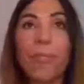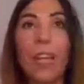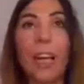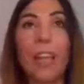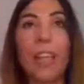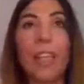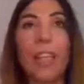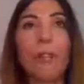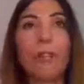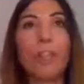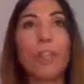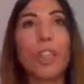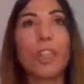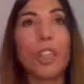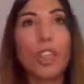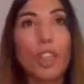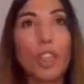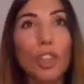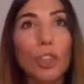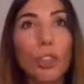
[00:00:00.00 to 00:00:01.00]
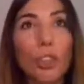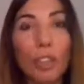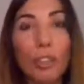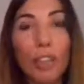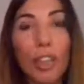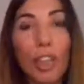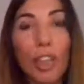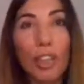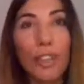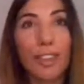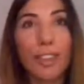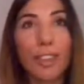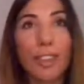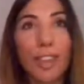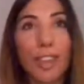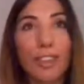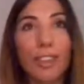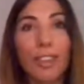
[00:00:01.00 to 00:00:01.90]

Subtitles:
And I'm just going to show you guys, okay?